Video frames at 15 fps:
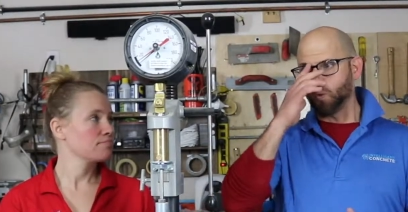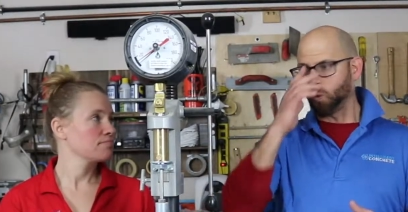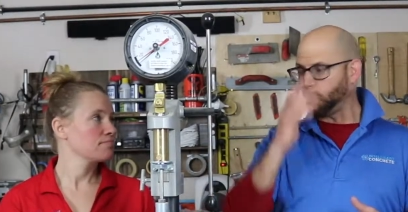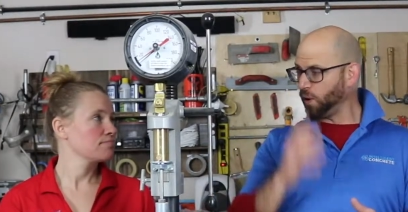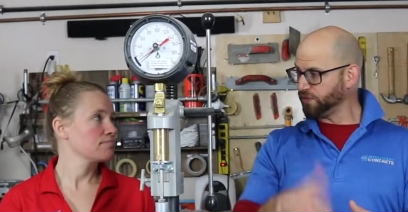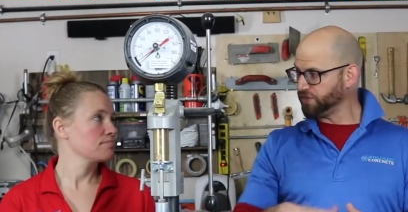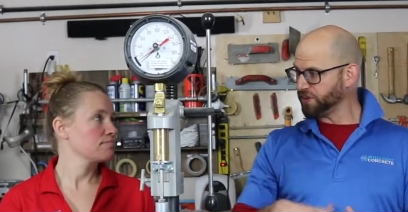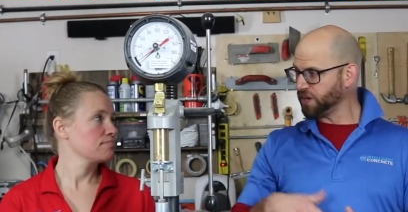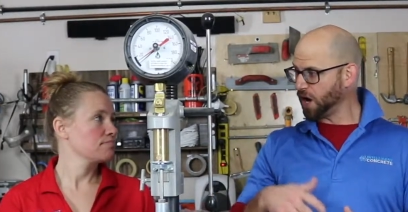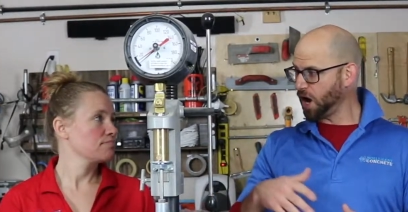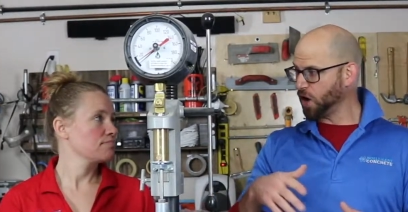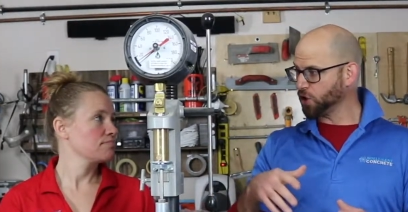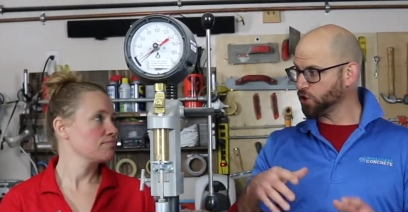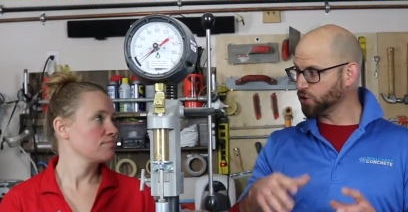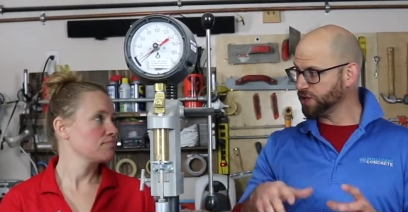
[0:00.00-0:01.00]
Speaker 1: what the
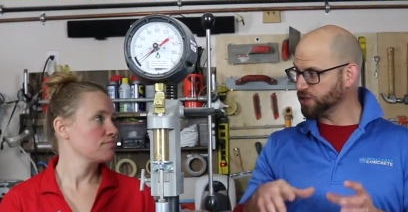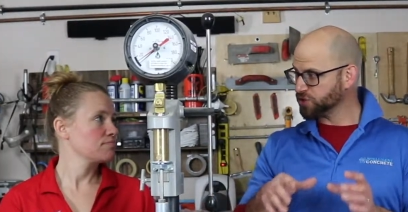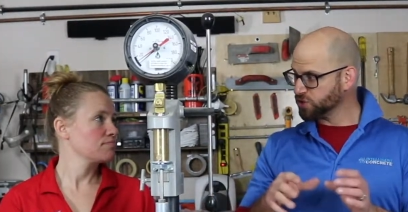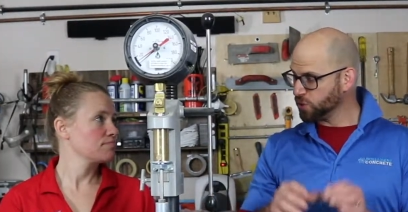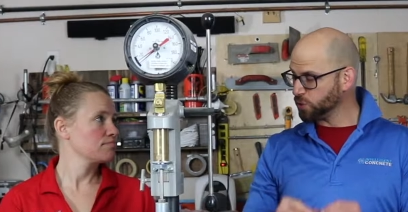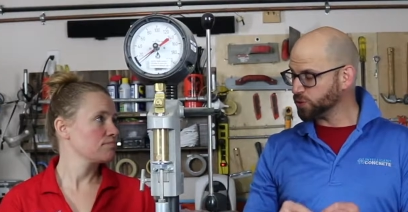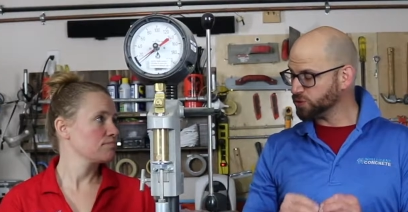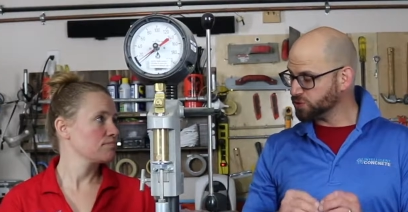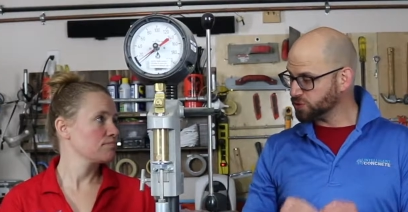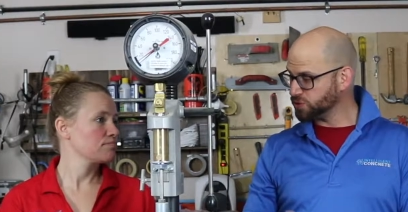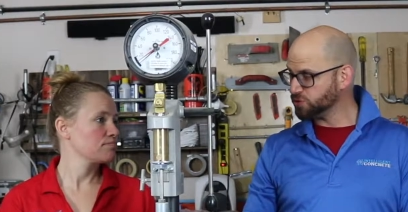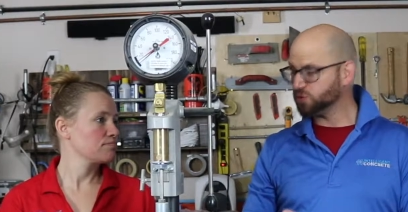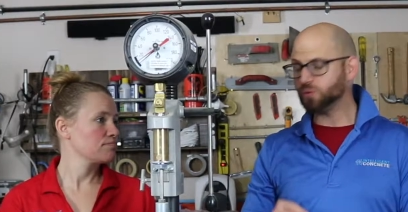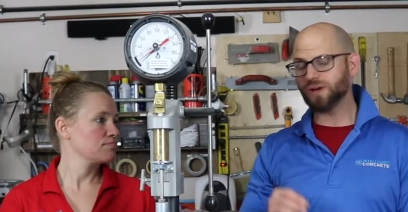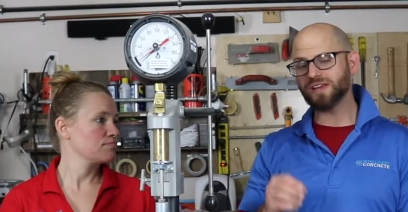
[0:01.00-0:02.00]
concrete is going
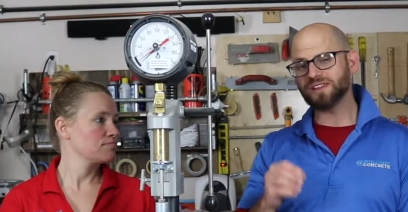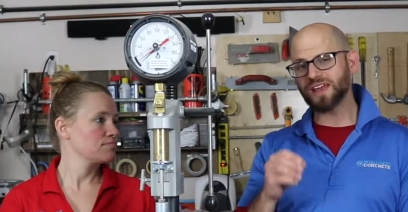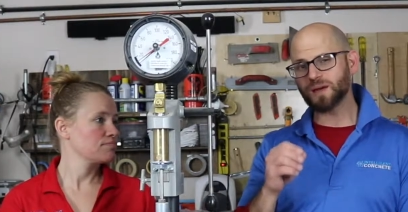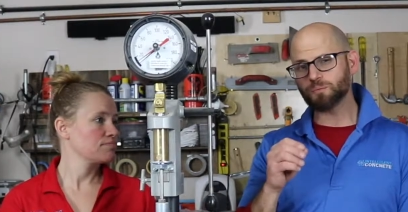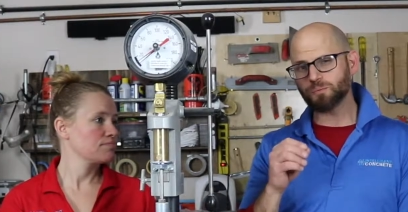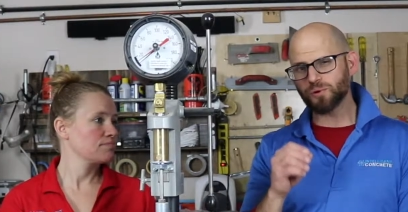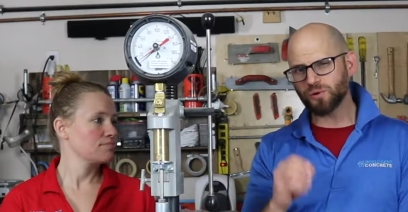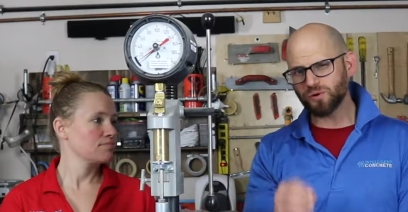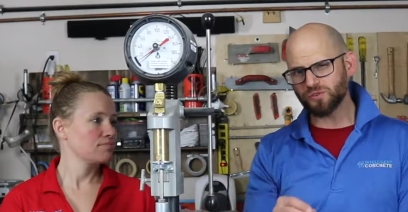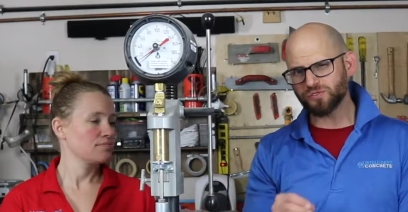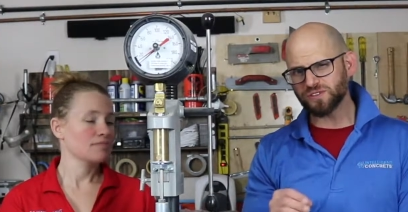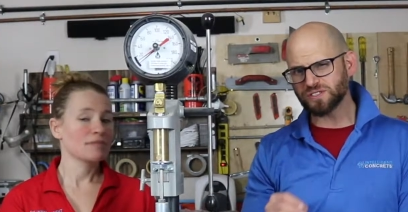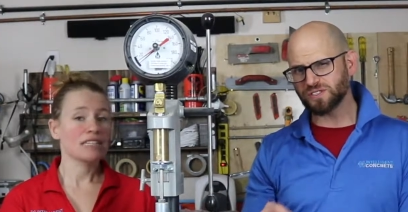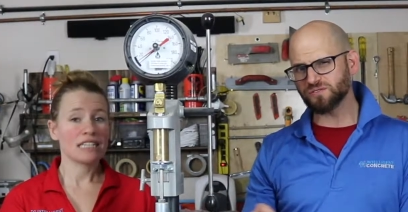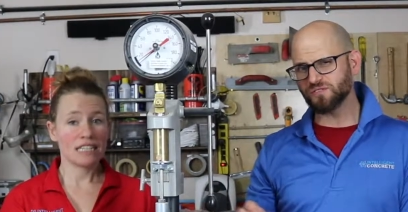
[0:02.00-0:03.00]
to do in that
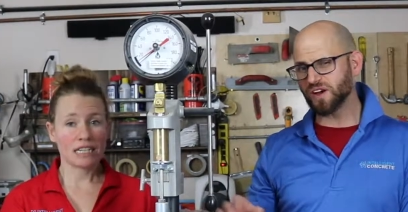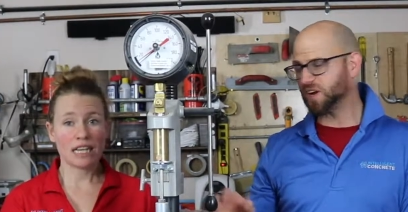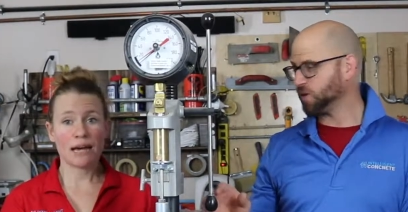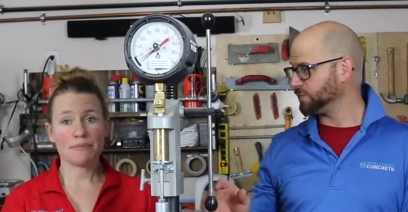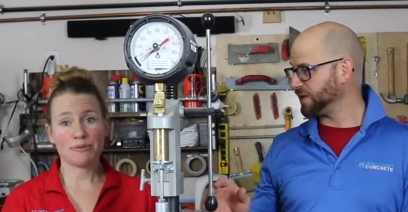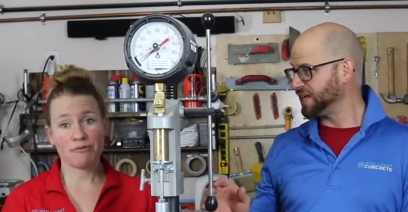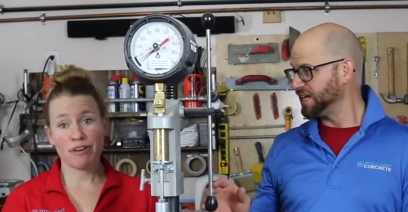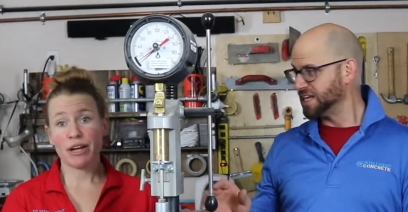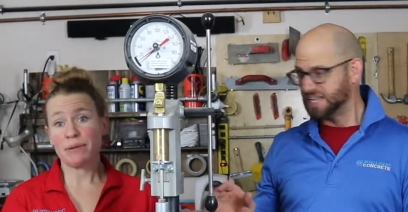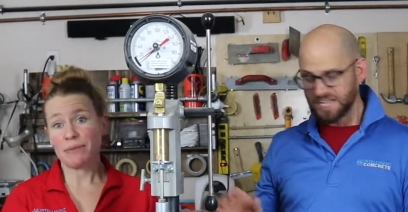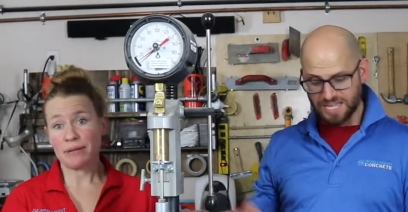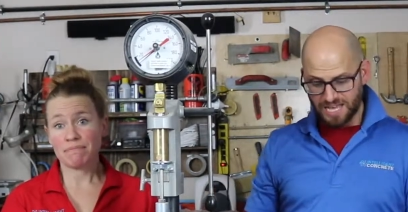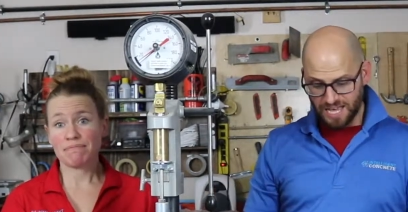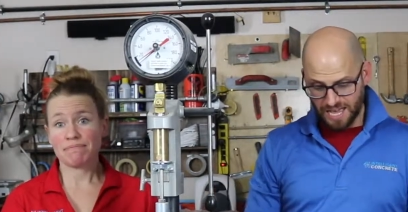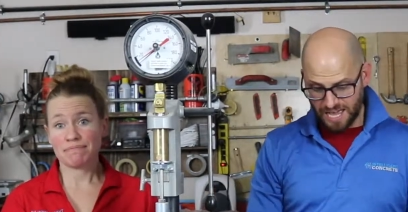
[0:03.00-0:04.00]
perfect environment. In that
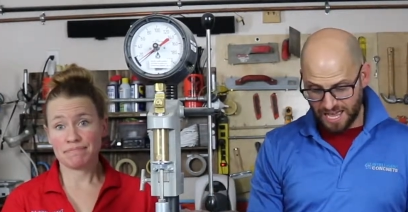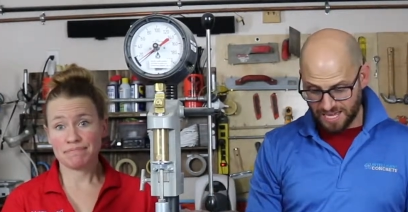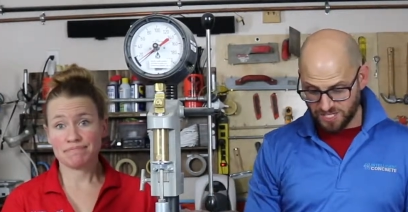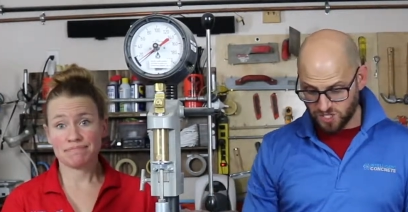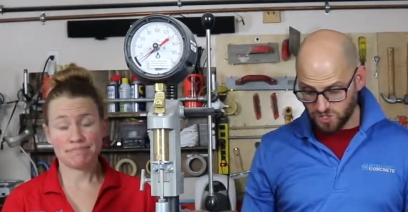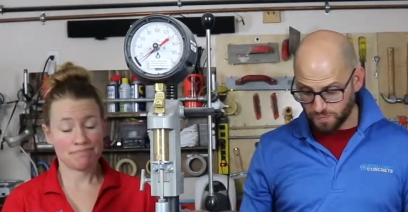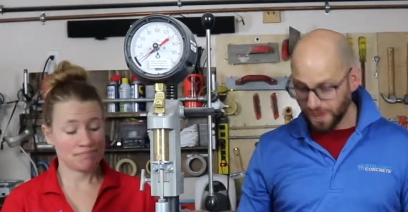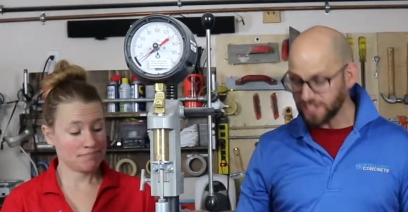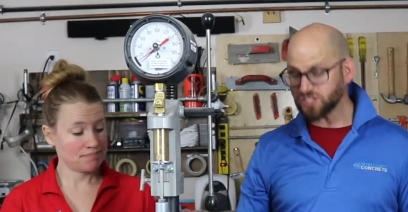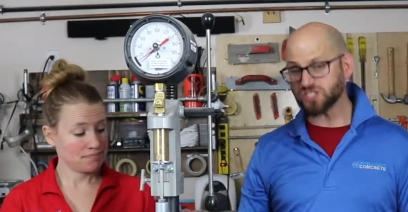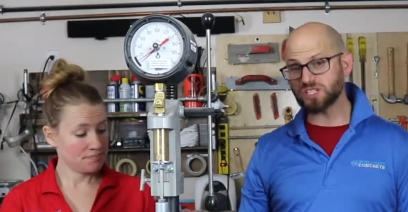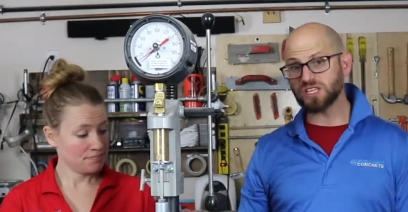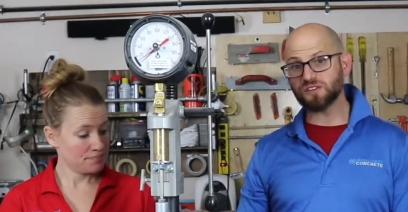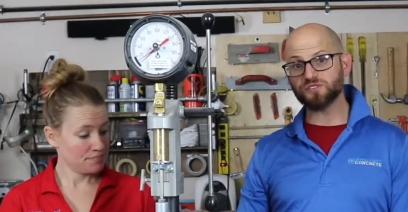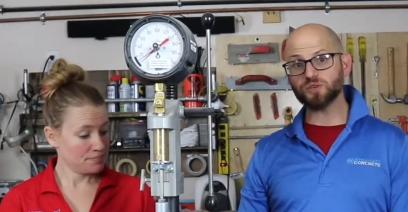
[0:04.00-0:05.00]
environment.
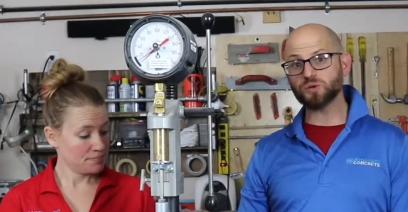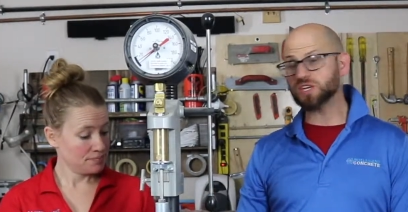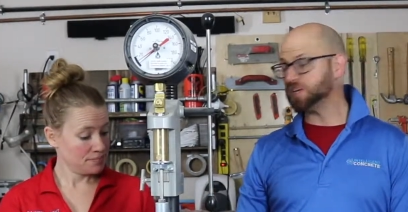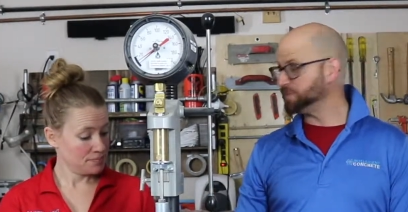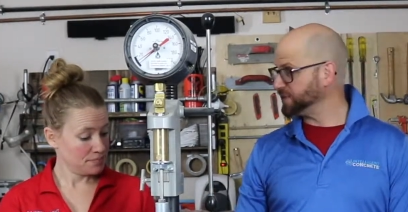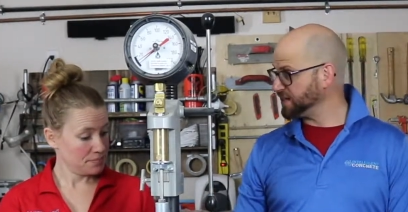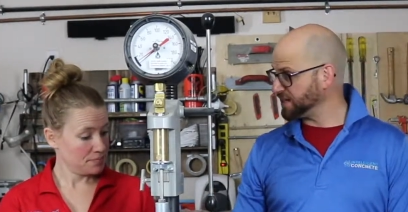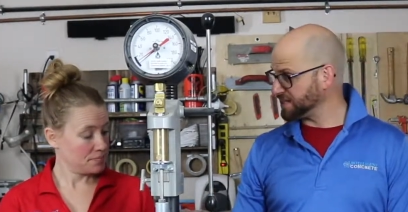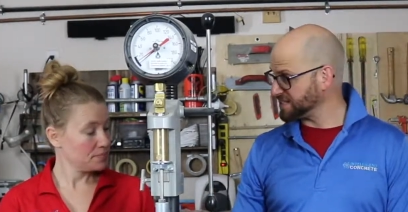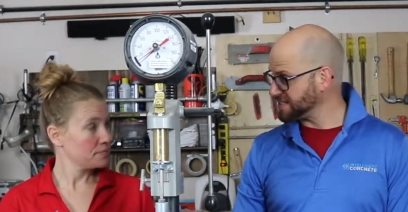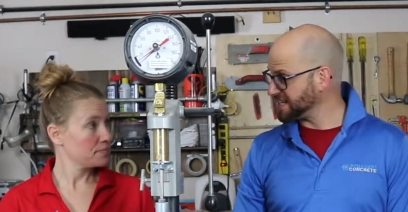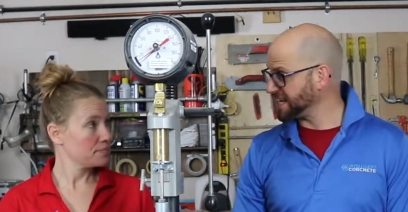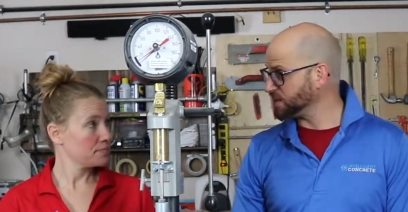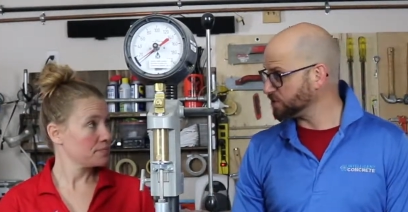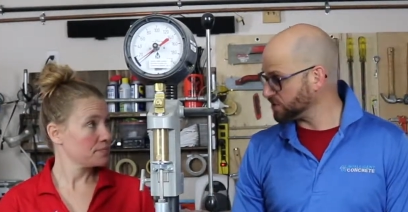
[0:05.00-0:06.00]
Especially if you keep it in a
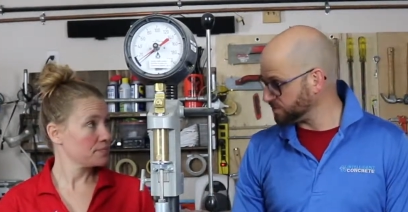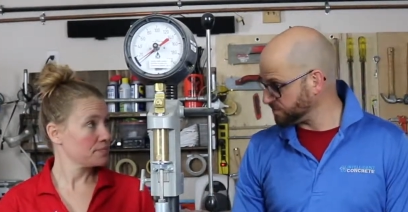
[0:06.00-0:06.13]
standard